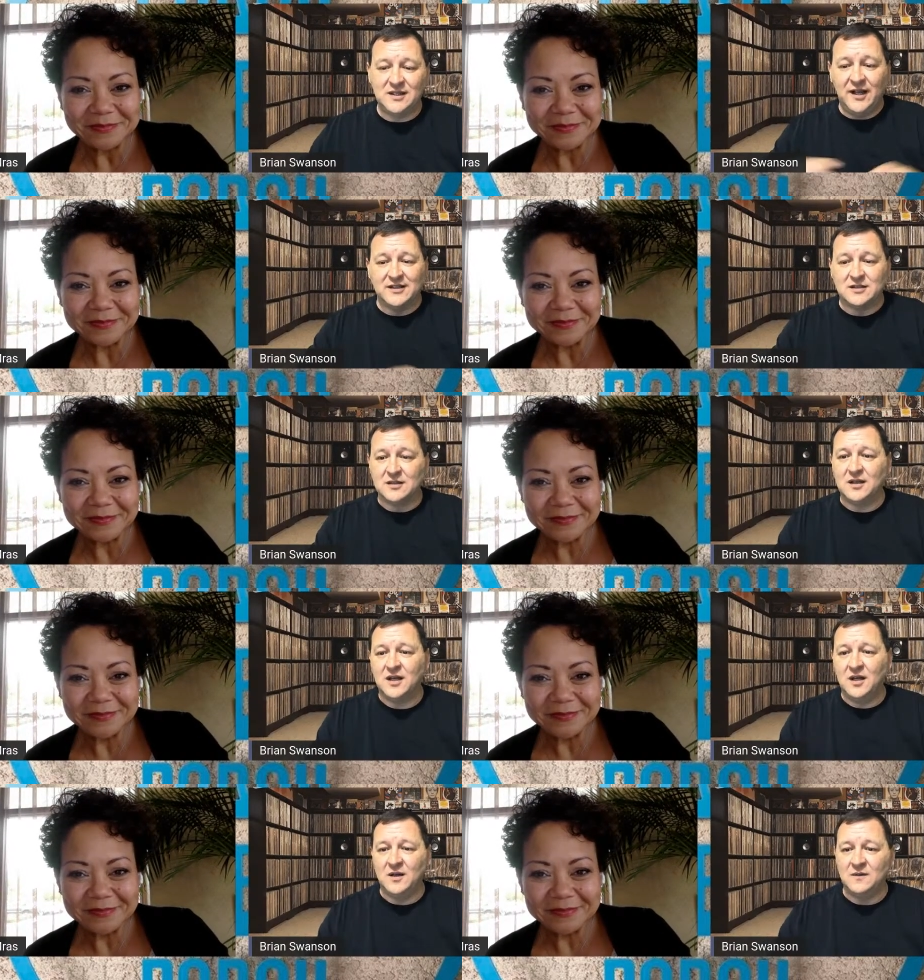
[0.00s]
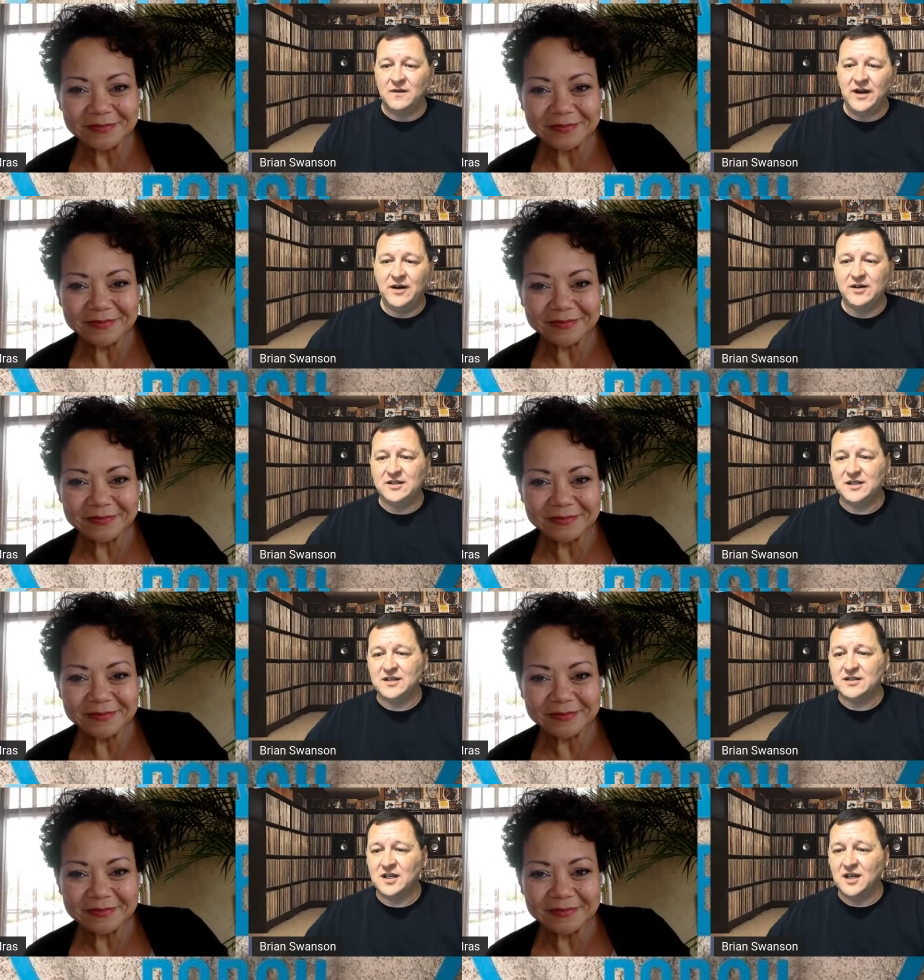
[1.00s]
Speaker 1: Yes. Uh oh. Aaron
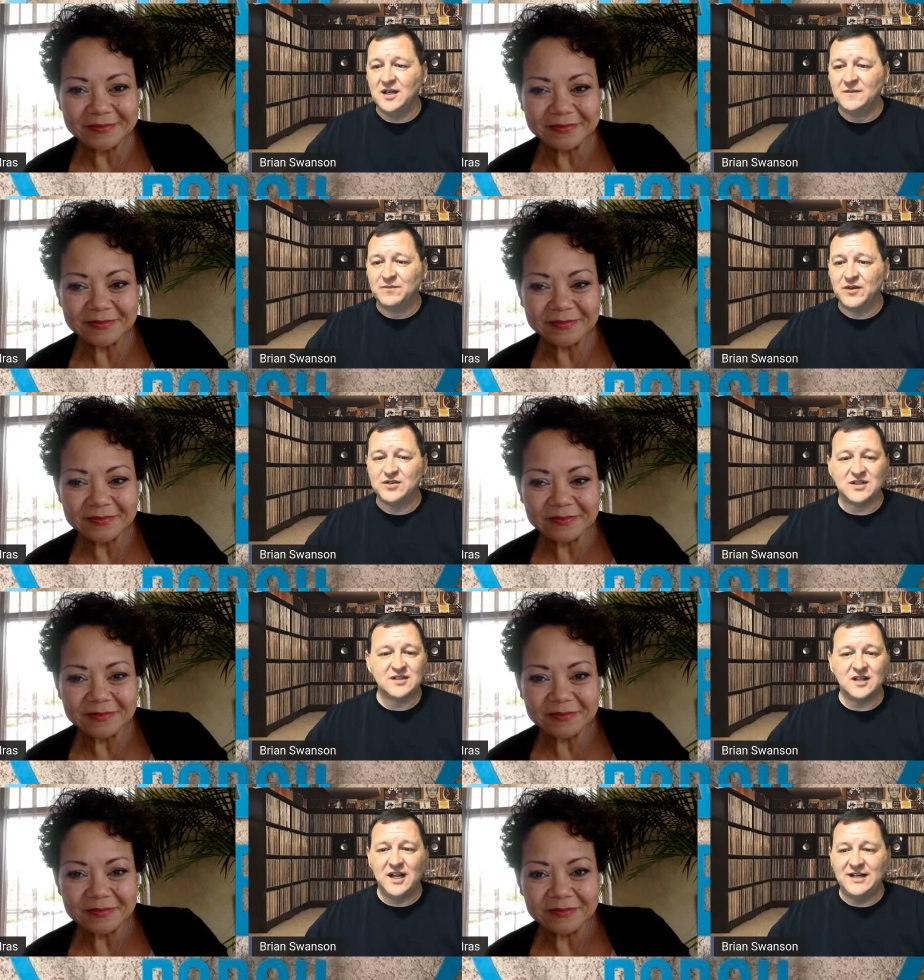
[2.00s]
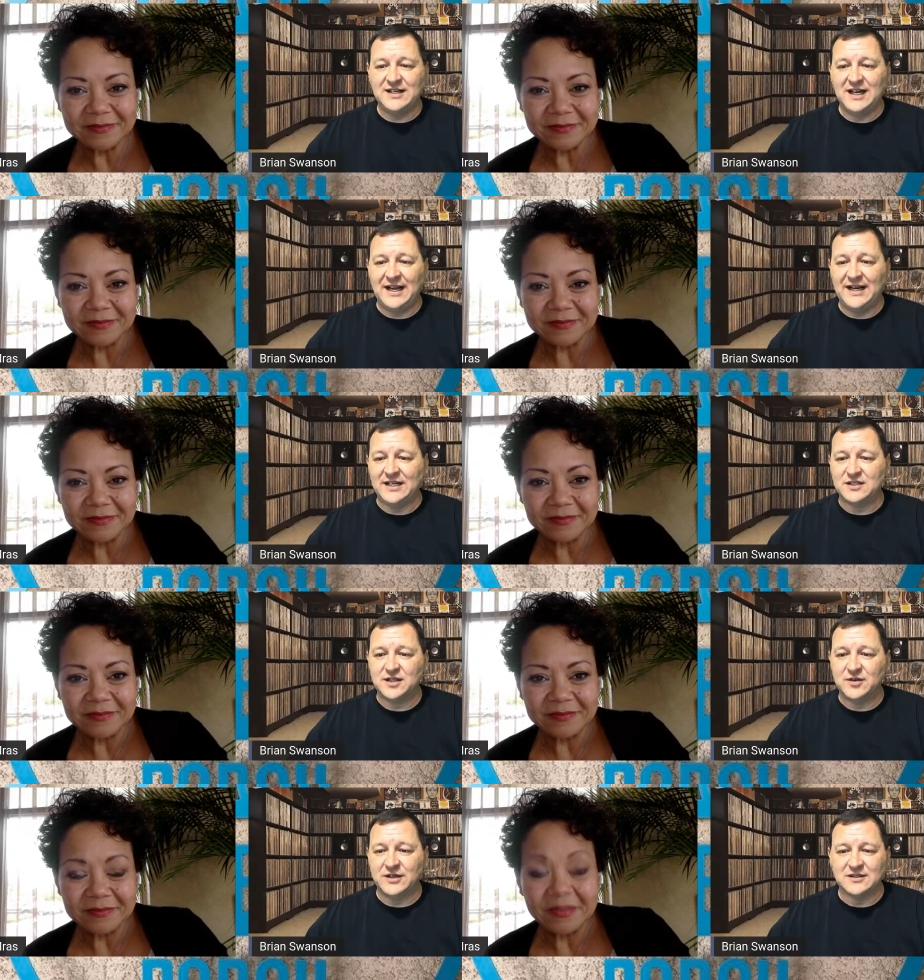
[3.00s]
says uh, there's a slight delay. Yes,
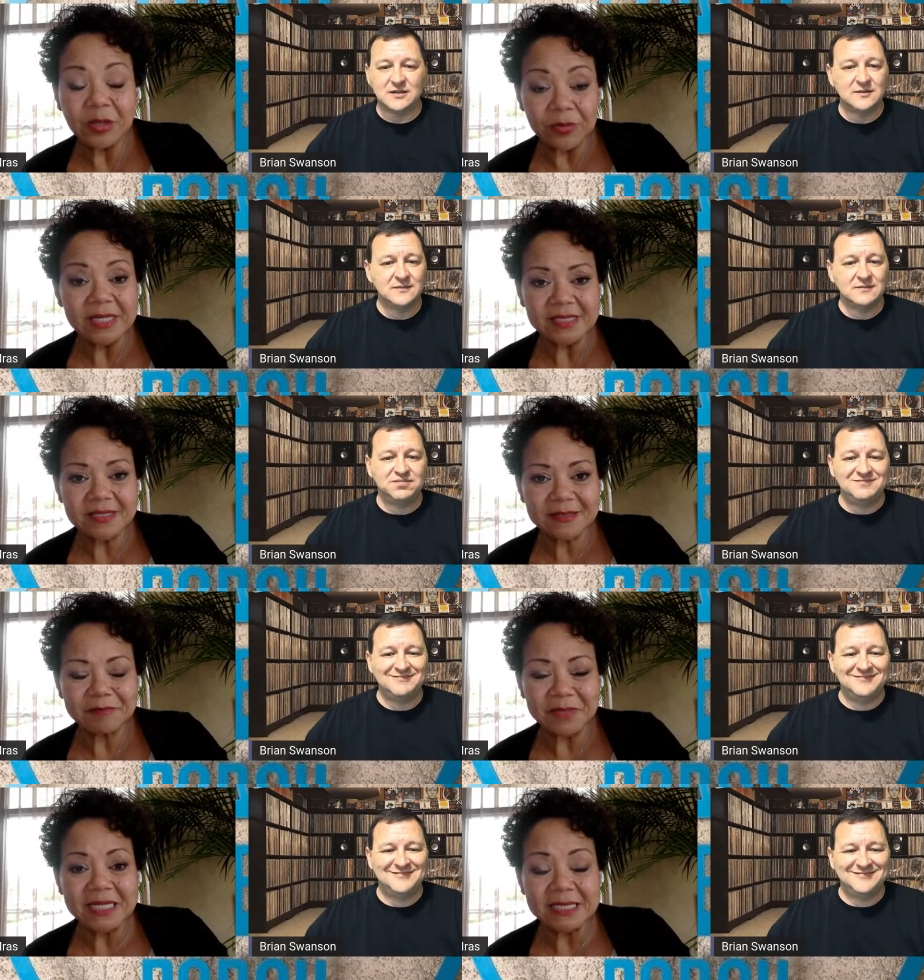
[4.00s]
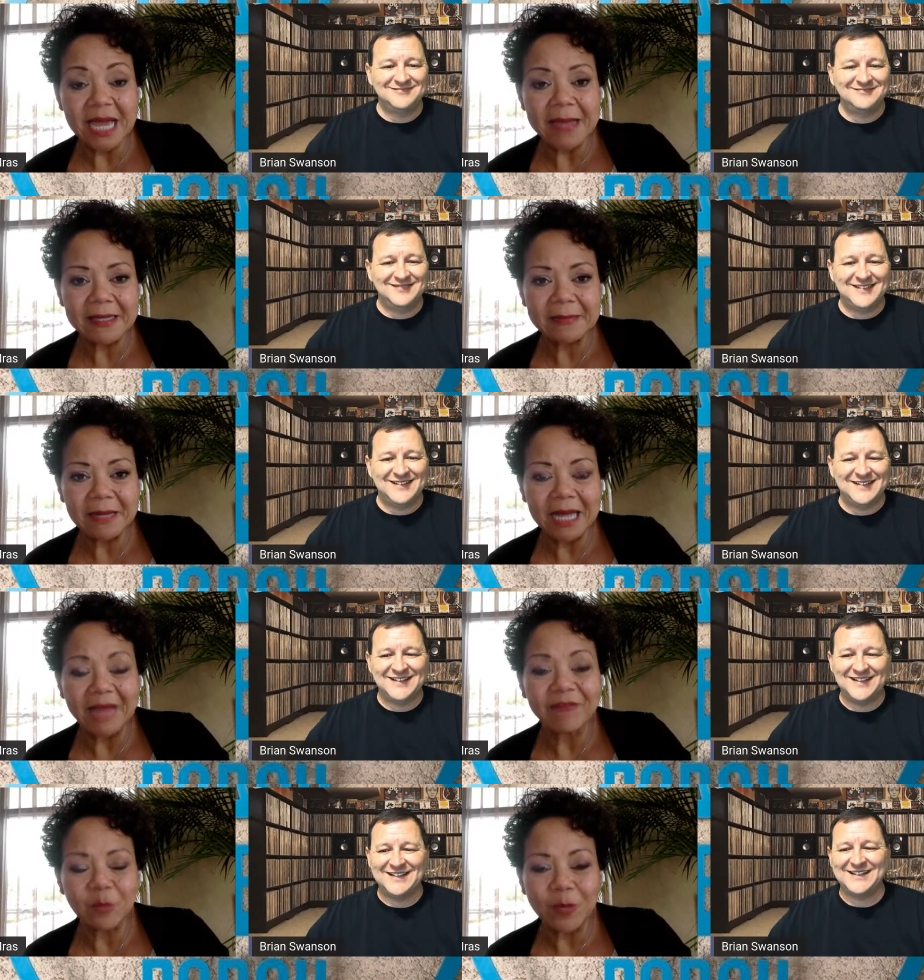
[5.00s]
there is.
Speaker 2: There is because I
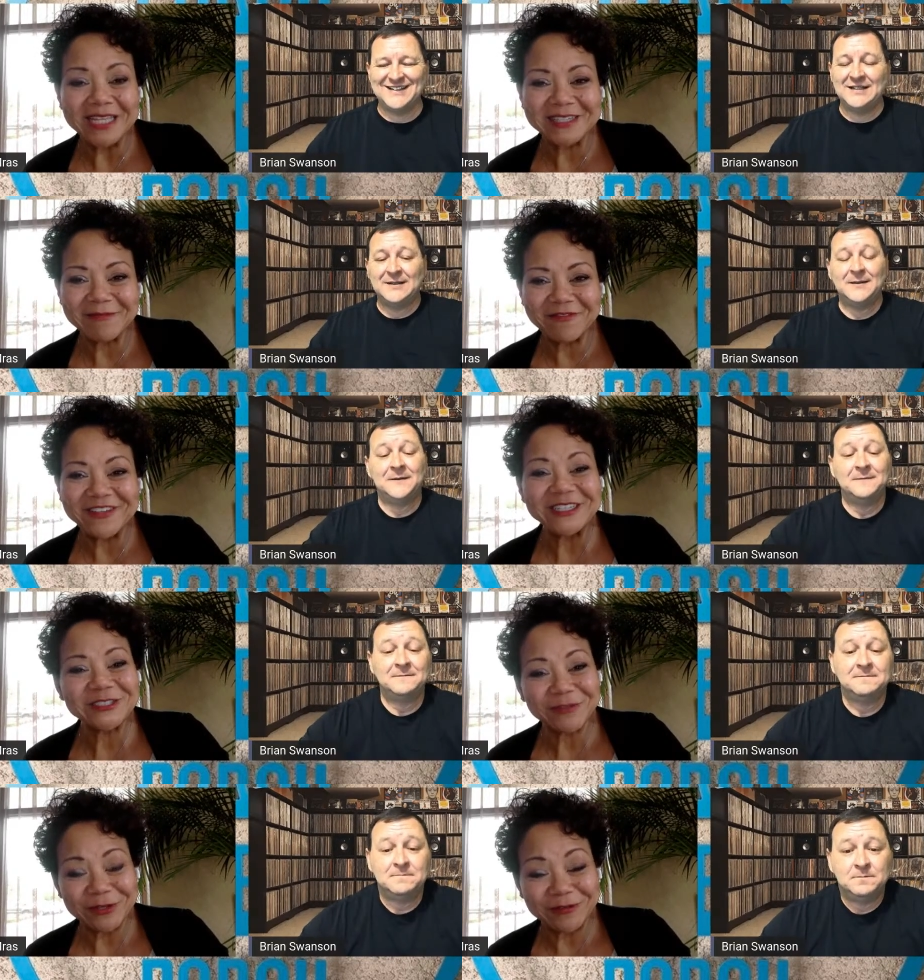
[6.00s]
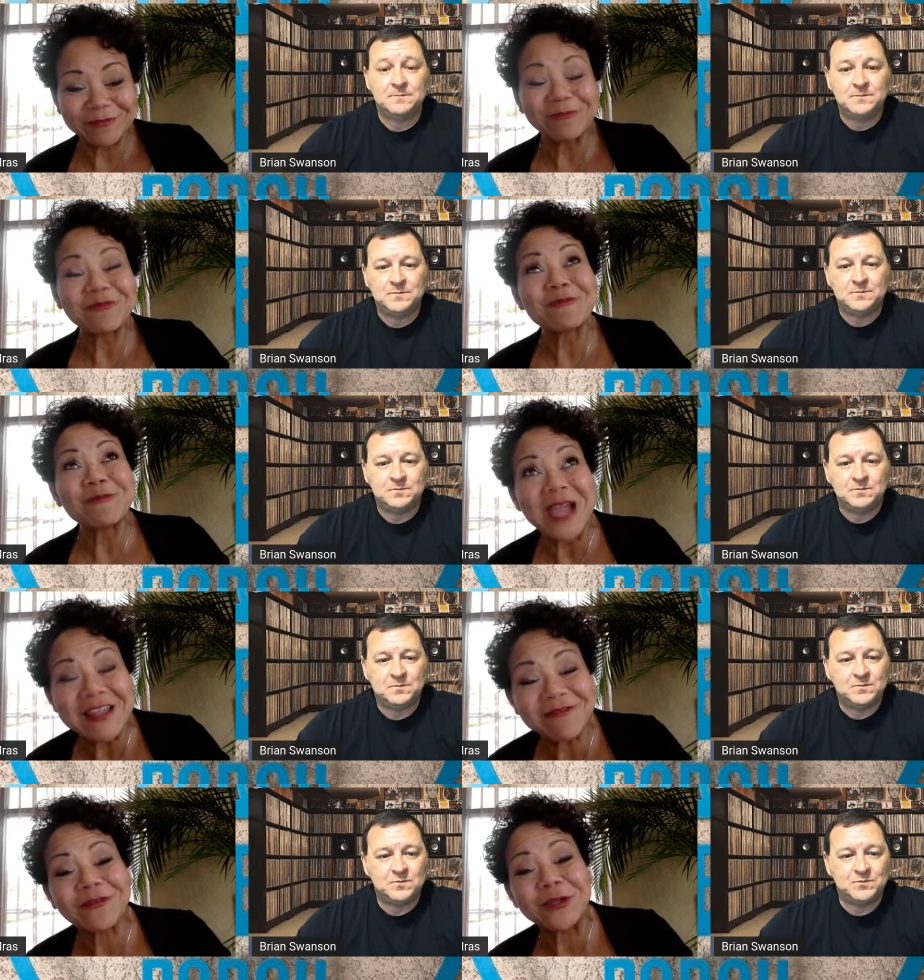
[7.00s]
I have to wait to finish for
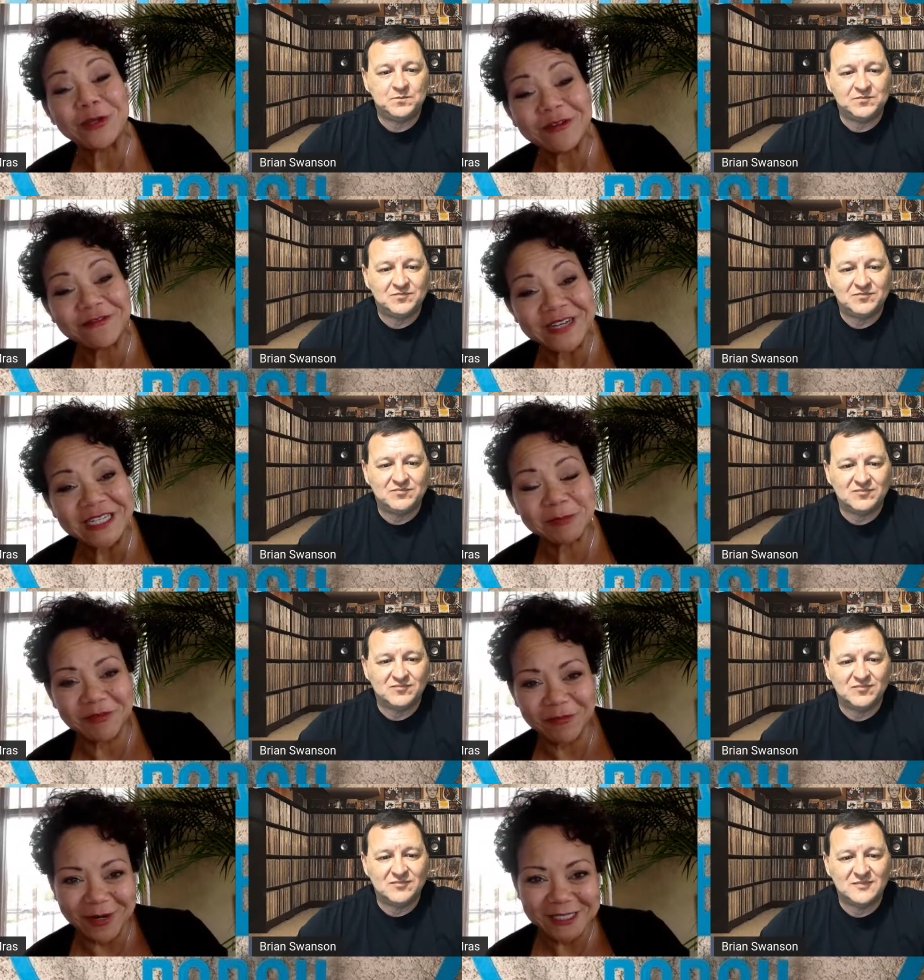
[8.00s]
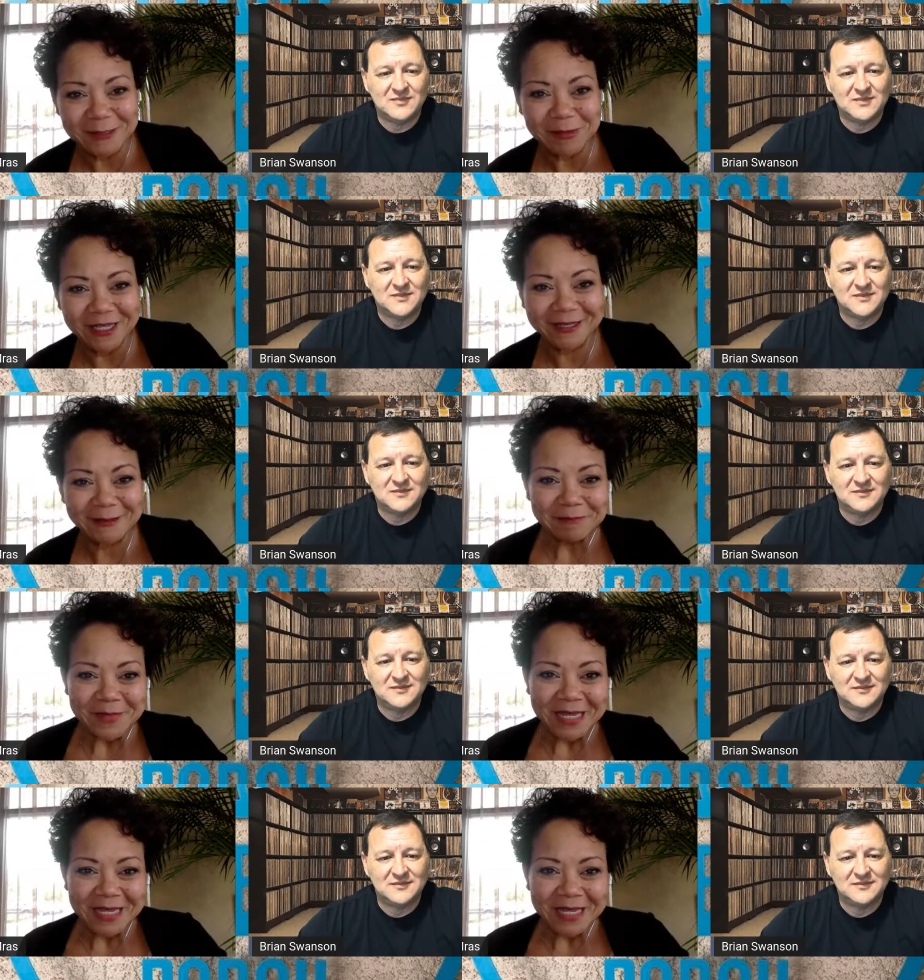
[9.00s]
wait for you to finish before I speak,